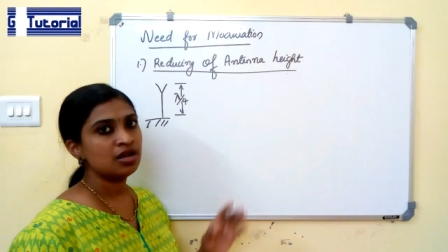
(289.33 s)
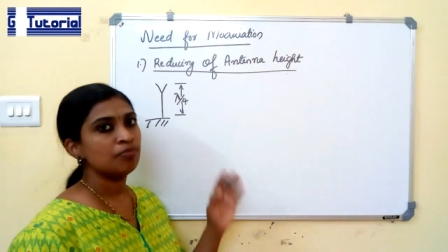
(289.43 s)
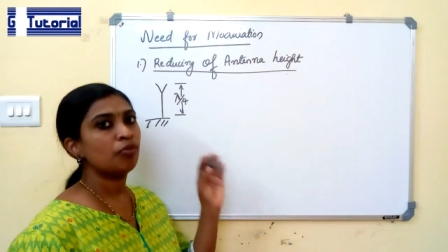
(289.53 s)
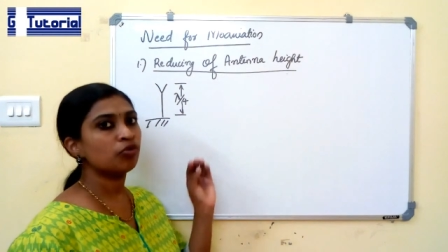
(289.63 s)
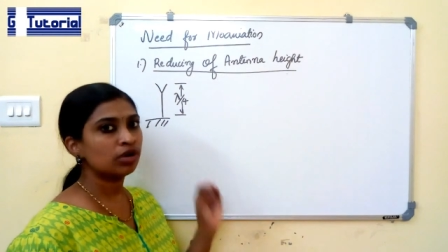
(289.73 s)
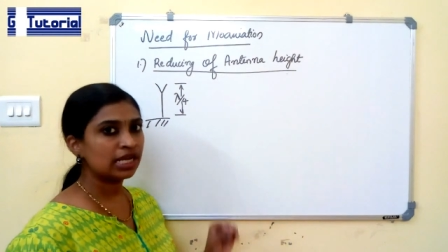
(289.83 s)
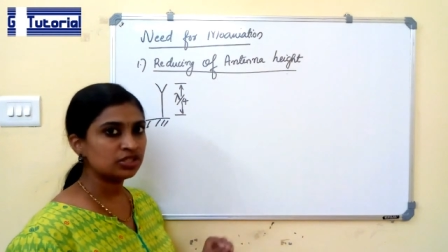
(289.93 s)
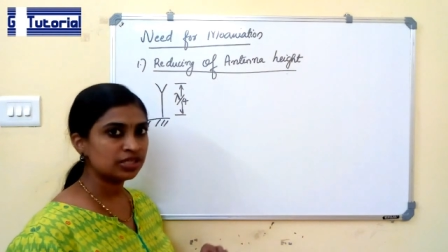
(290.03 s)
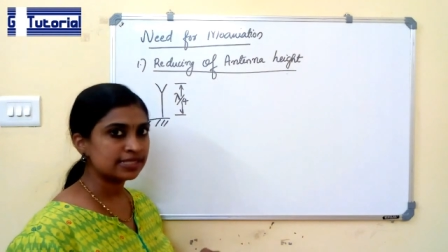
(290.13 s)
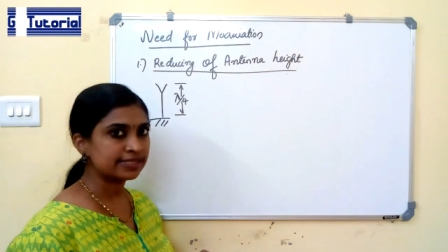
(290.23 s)

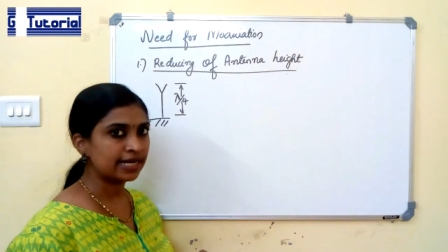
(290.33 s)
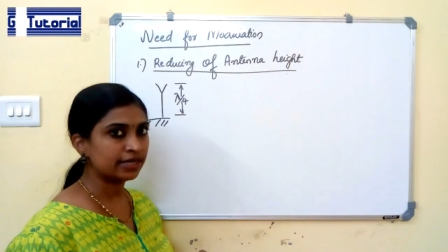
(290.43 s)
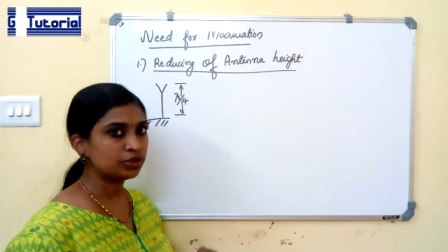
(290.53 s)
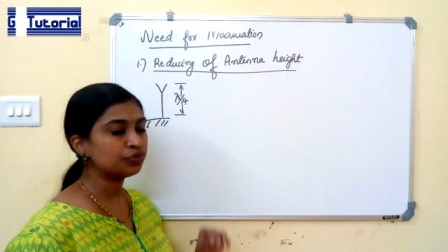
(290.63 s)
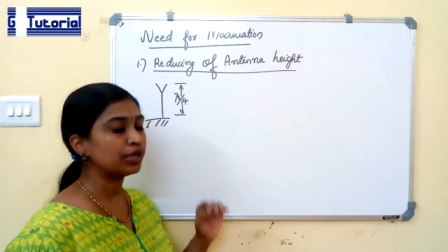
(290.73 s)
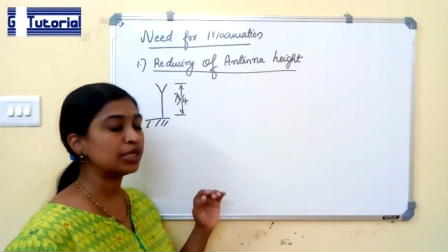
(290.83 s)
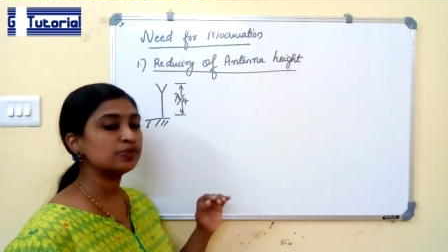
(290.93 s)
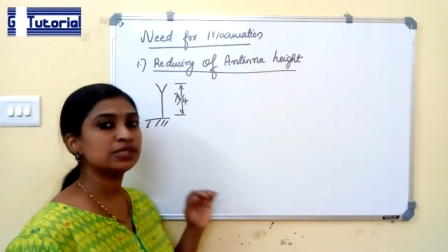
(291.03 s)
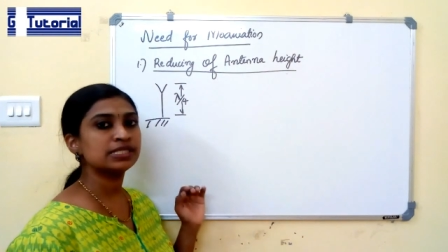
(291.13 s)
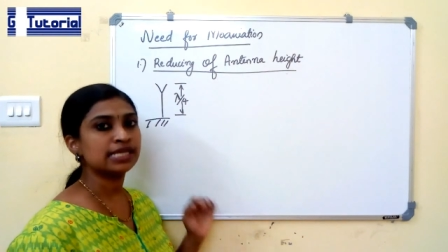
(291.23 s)
Modulation is done to
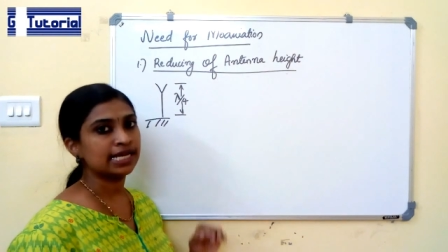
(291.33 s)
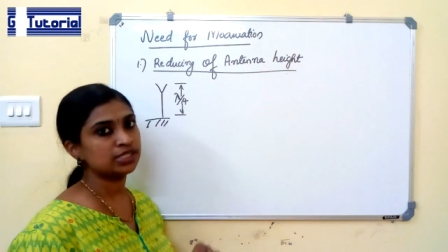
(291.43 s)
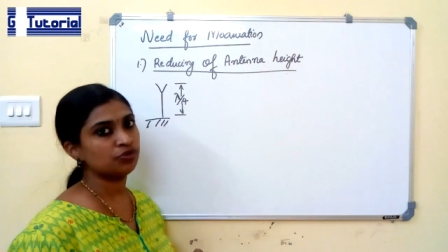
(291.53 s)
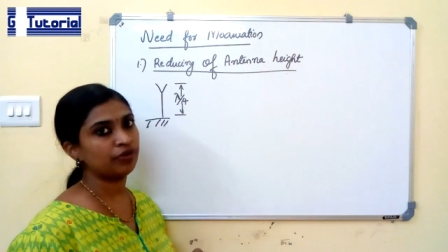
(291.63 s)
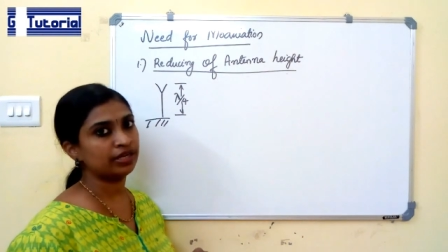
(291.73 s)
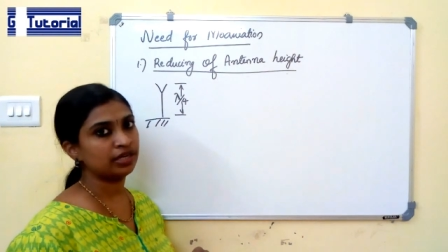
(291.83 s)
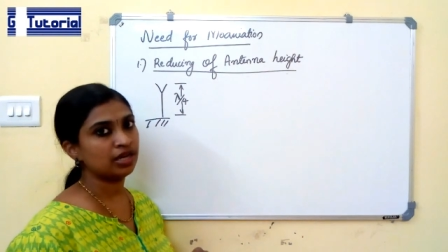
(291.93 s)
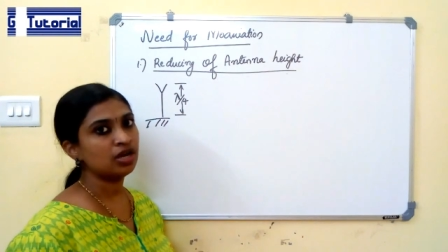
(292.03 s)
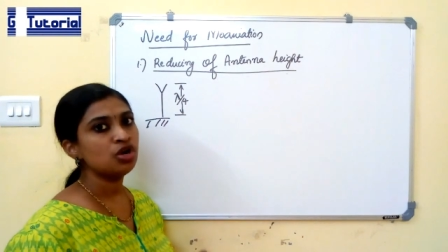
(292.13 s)
reduce the size of antenna.